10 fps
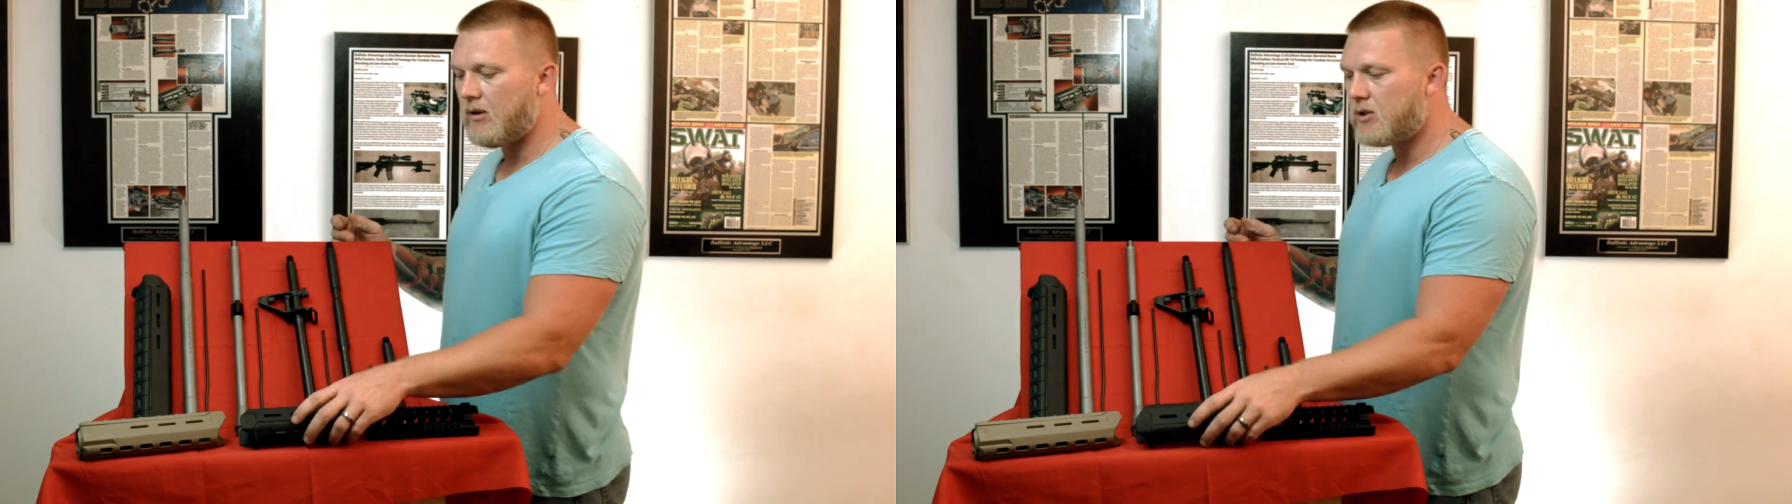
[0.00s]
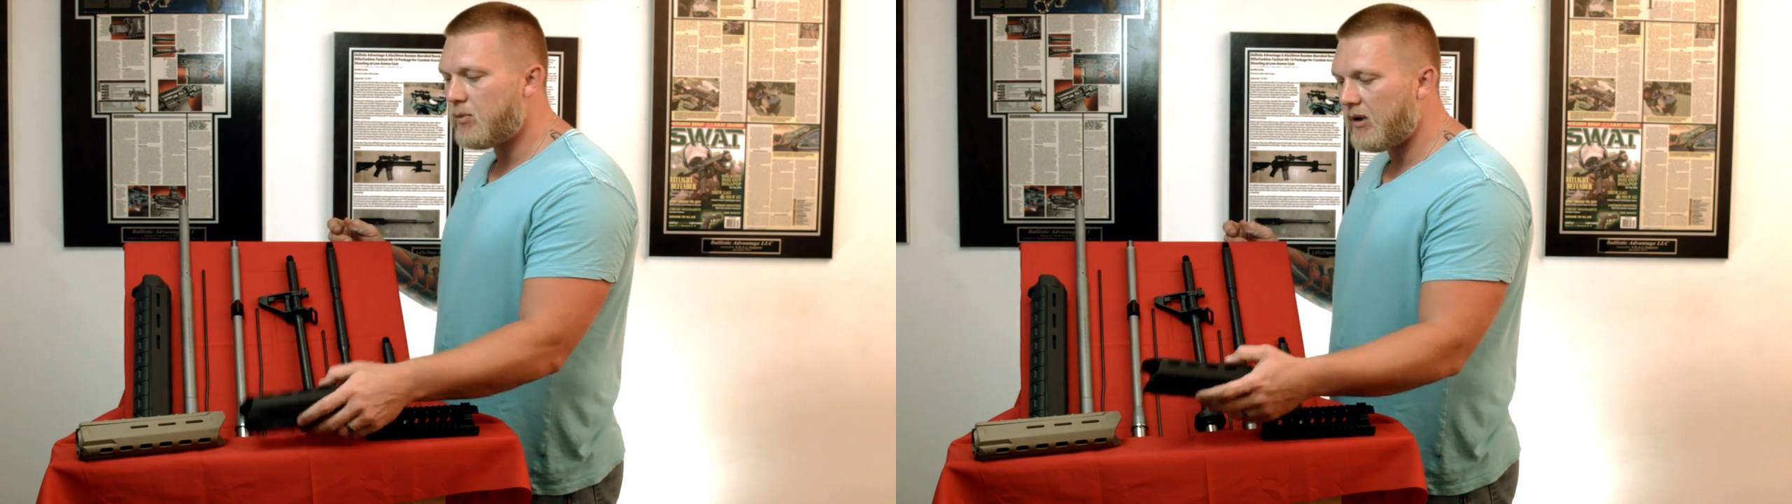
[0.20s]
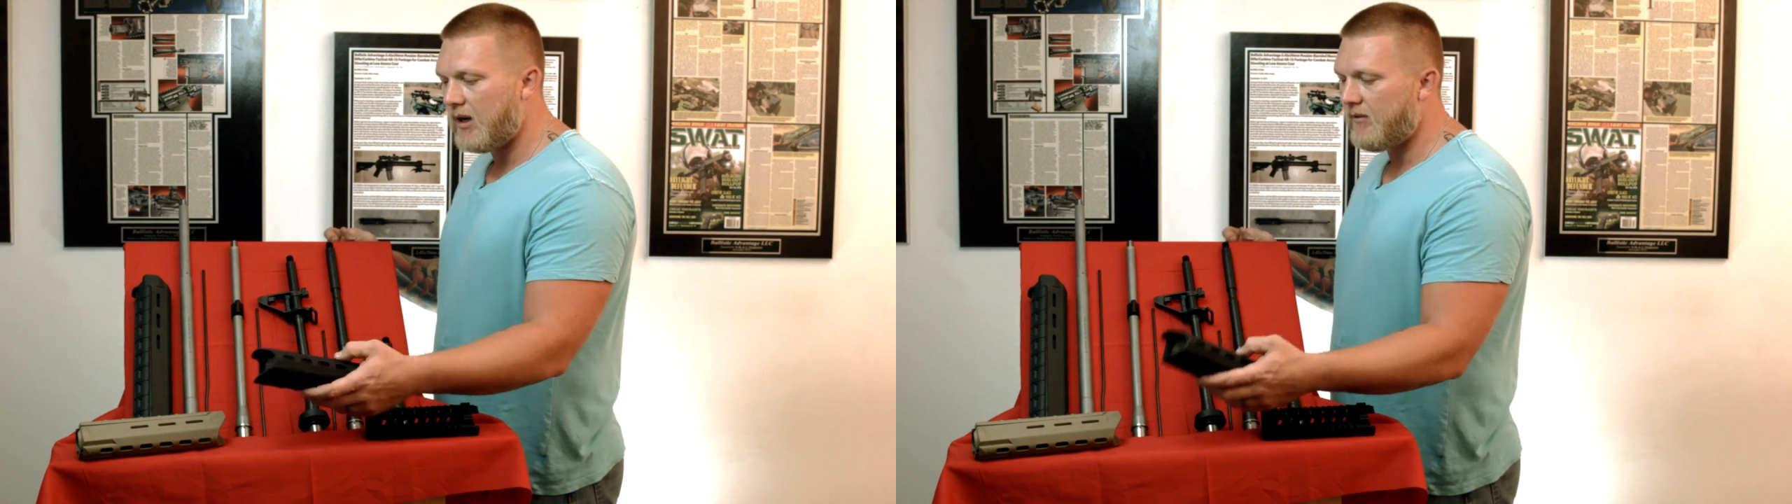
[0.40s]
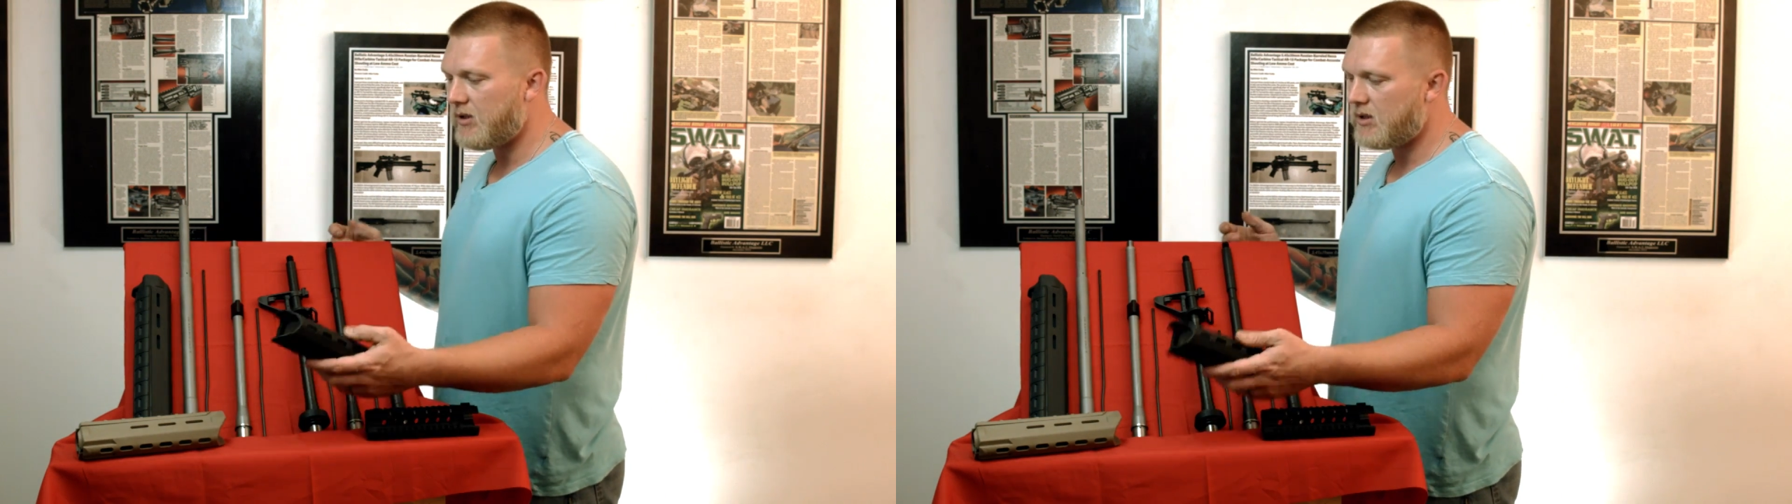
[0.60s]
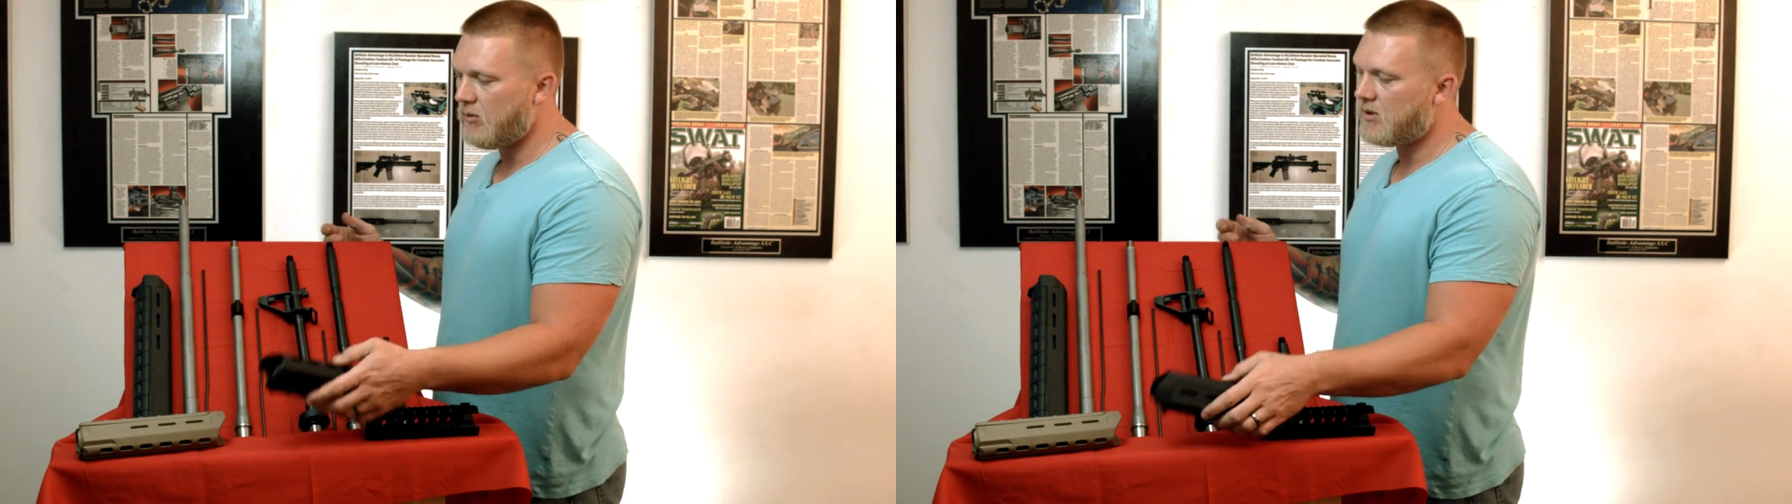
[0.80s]
You know, it's pretty
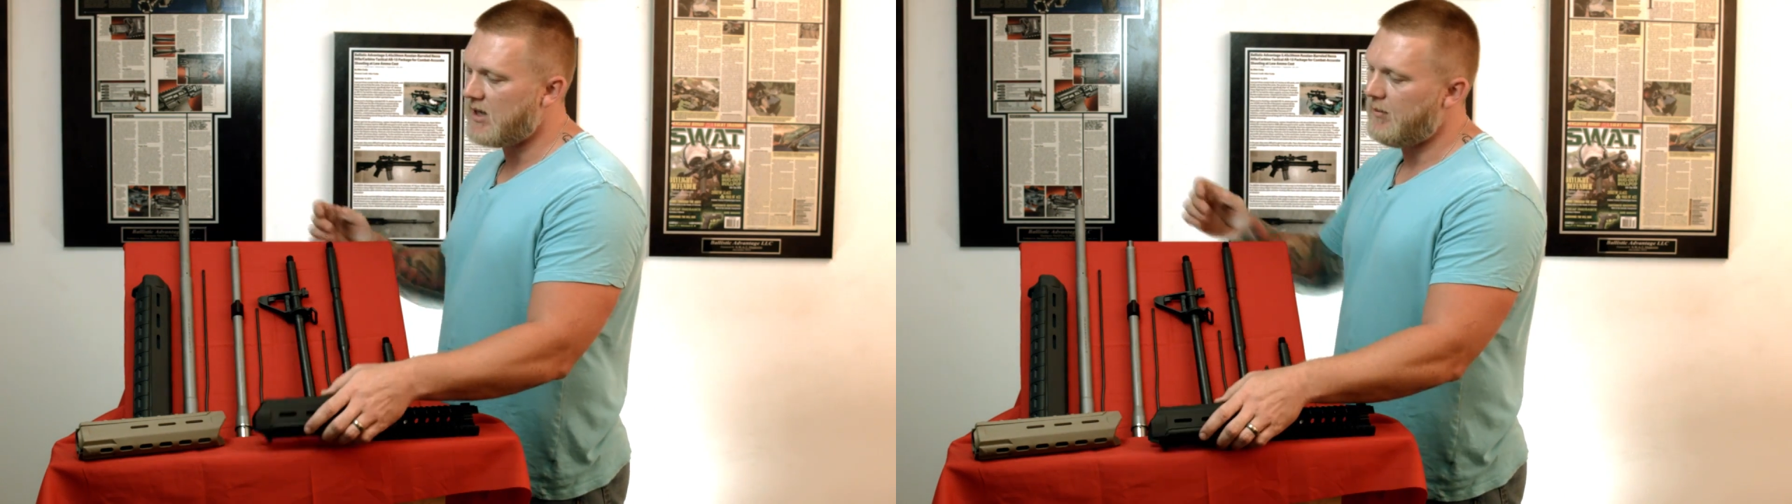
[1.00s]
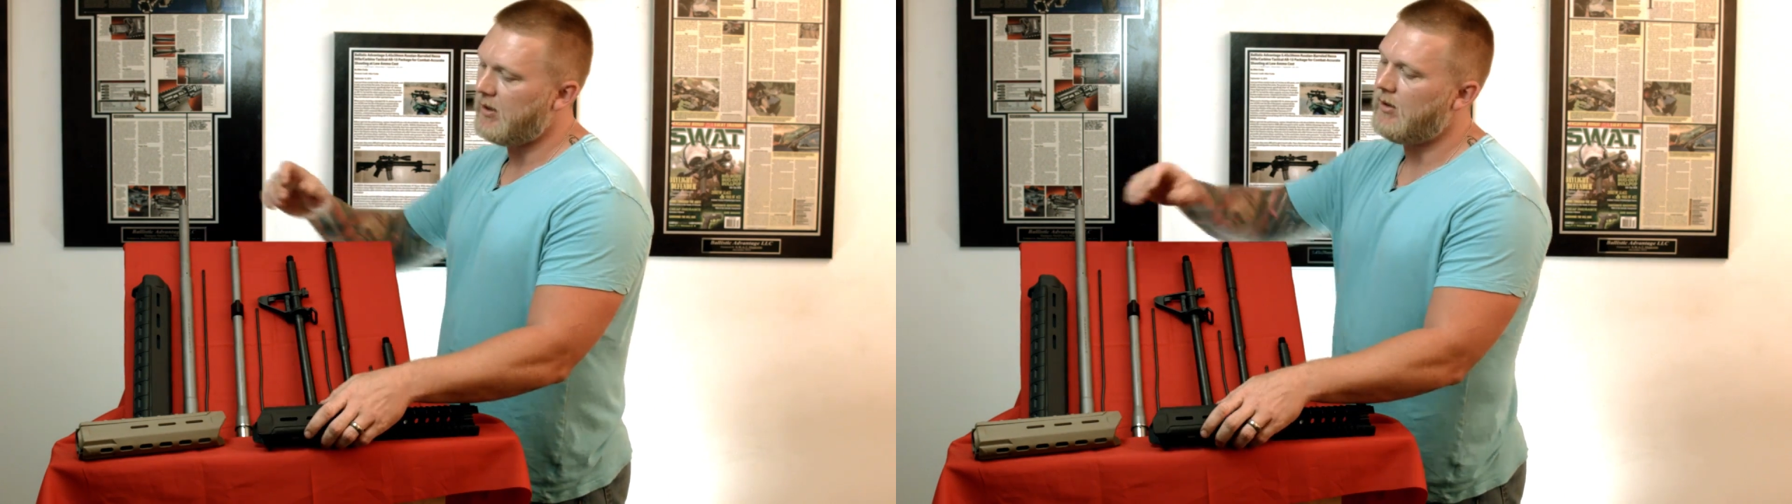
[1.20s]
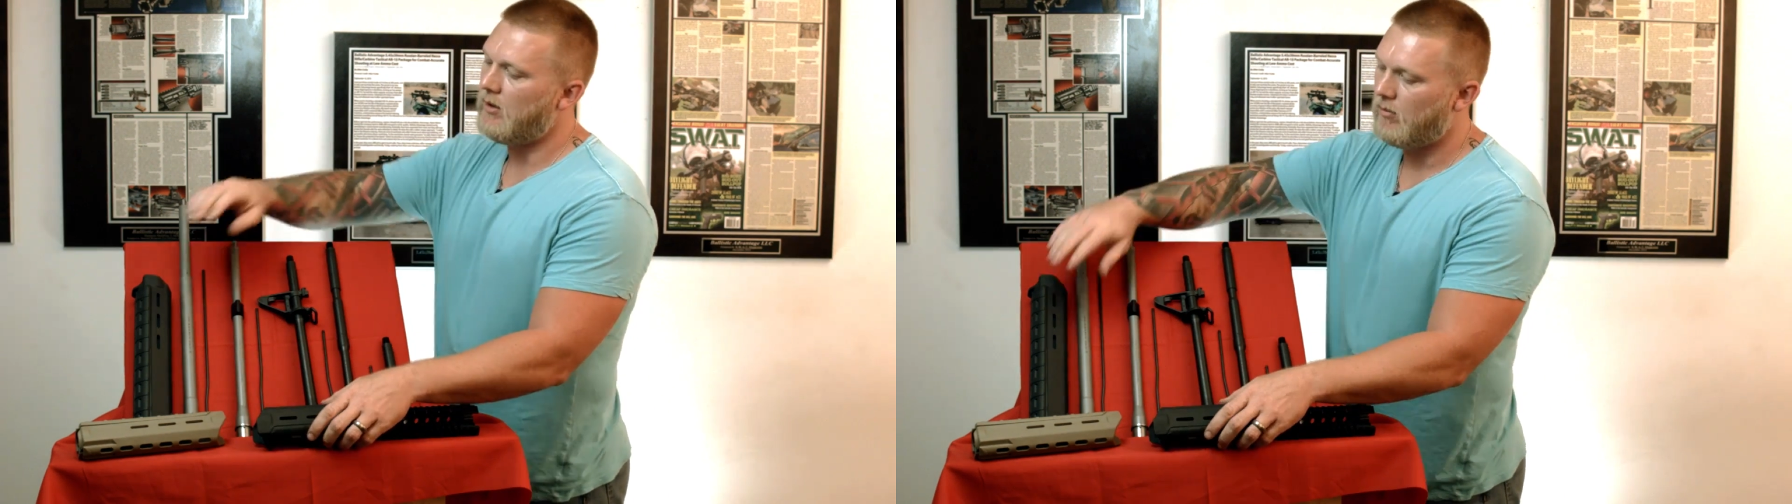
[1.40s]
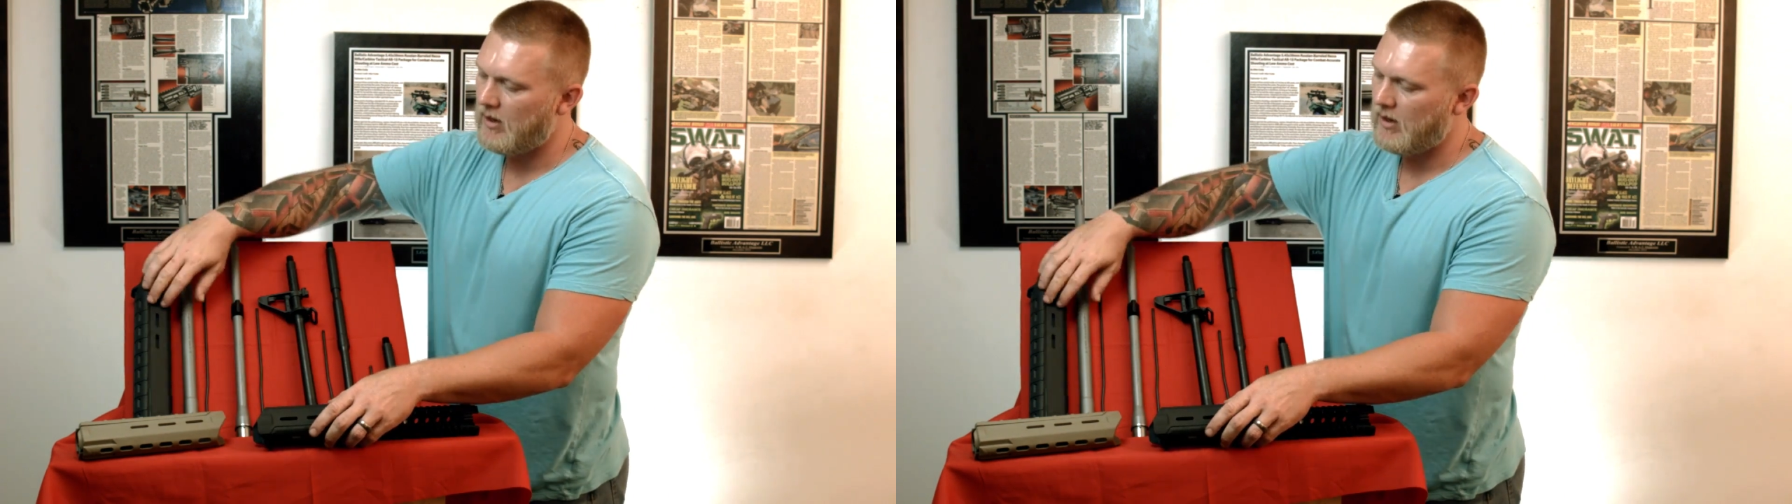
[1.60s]
obviously what's happening here.